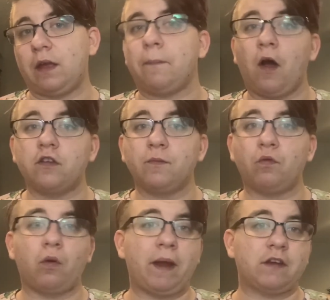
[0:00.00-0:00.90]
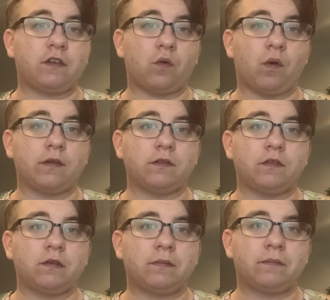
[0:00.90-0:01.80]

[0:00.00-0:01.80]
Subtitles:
and possible romantic ones.